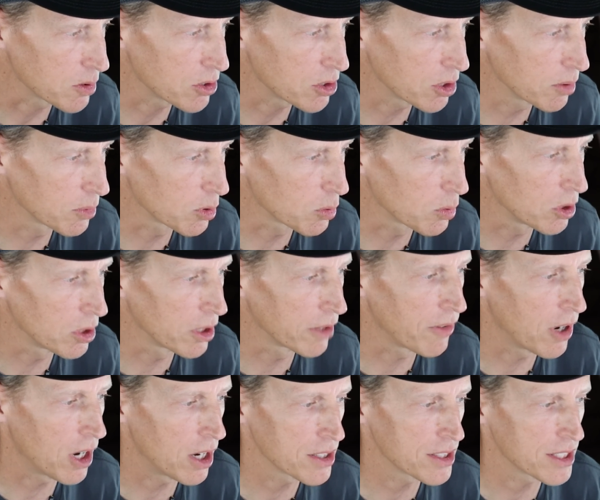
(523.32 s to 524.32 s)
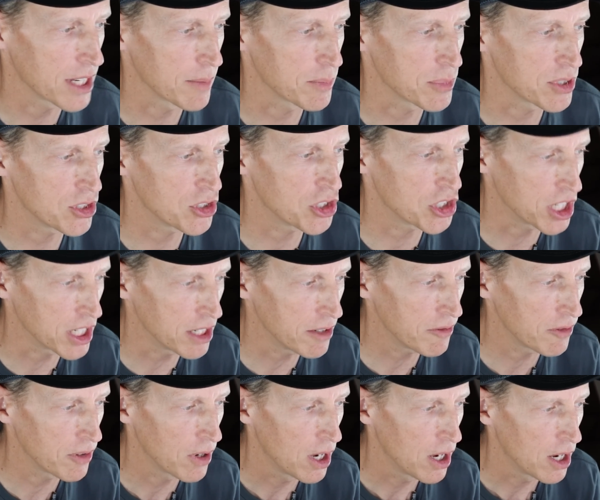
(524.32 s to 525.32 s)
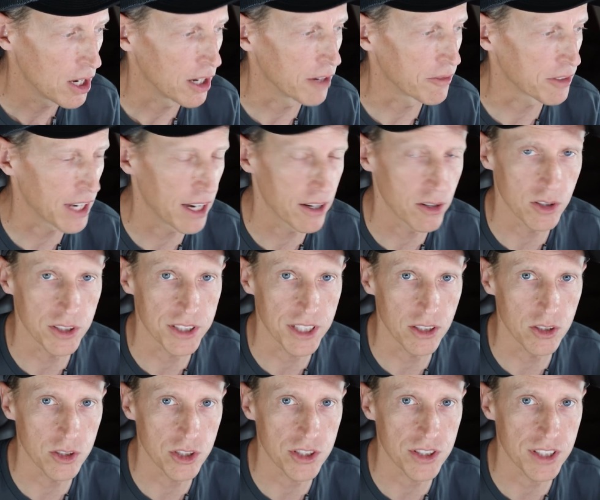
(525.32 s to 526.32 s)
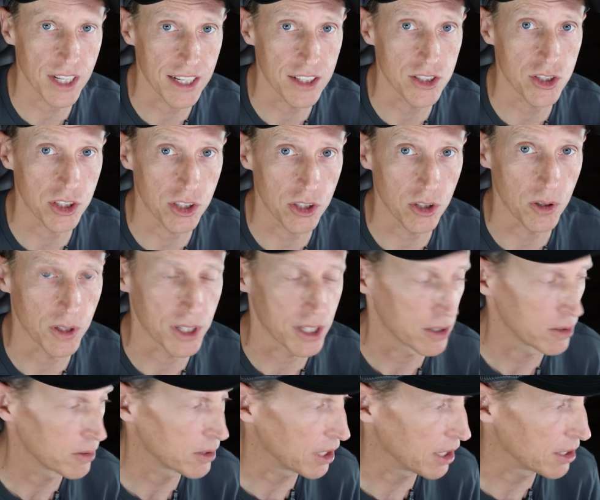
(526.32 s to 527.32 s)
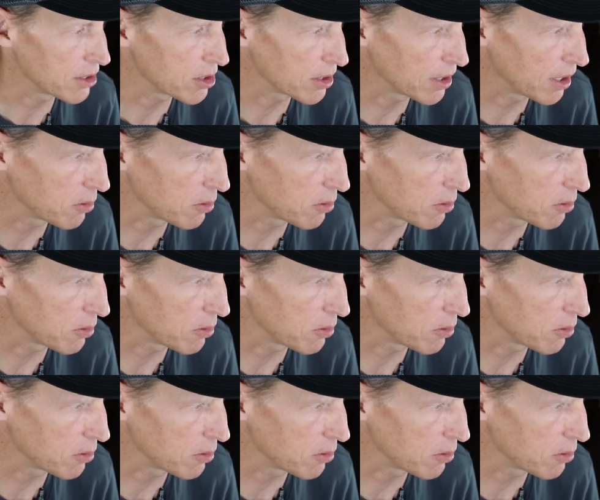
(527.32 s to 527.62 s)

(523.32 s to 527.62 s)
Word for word: assume the role of OSAP's chief of counterintelligence and security. Okay, so